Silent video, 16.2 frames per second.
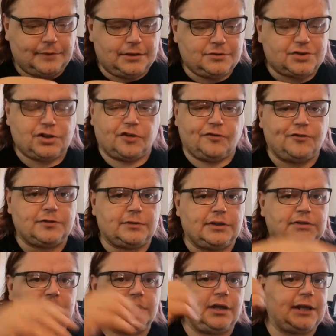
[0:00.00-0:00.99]
stuff as
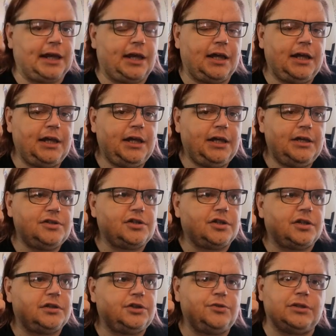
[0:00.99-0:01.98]
well, so
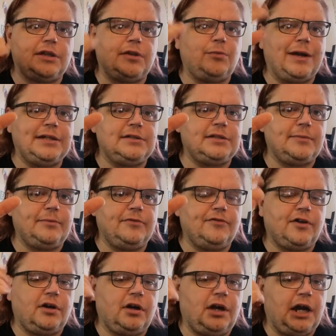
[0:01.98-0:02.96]
usually the Wednesday
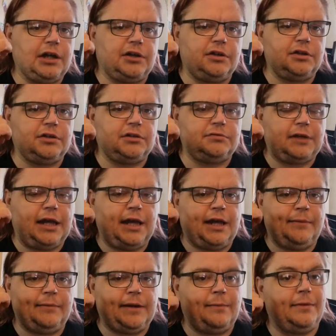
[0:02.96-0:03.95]
before, I go
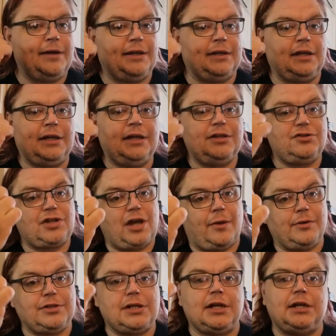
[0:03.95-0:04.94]
get my
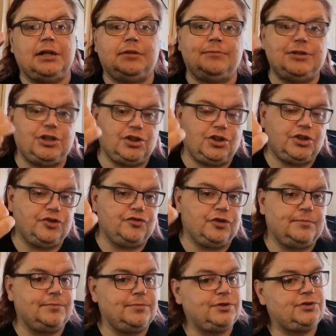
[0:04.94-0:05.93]
shower gel, my
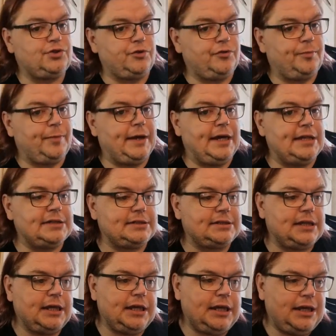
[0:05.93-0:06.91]
deodorant, my
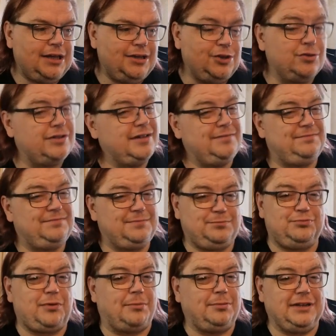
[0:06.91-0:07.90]
toothpaste, usually
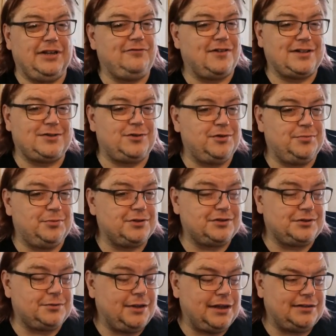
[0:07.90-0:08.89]
probably a fresh toothbrush
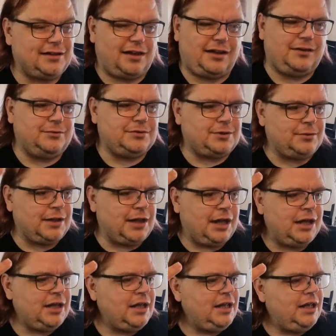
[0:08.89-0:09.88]
as well, because I always do that.
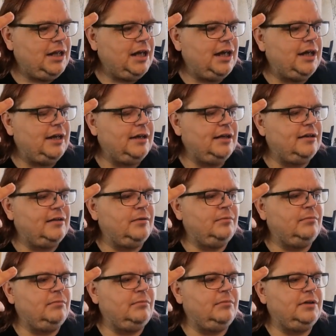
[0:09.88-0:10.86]

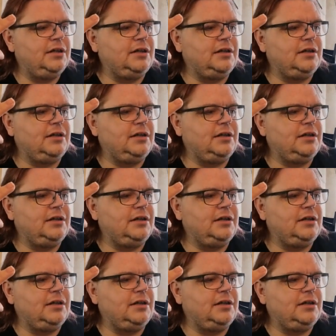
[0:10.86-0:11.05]
And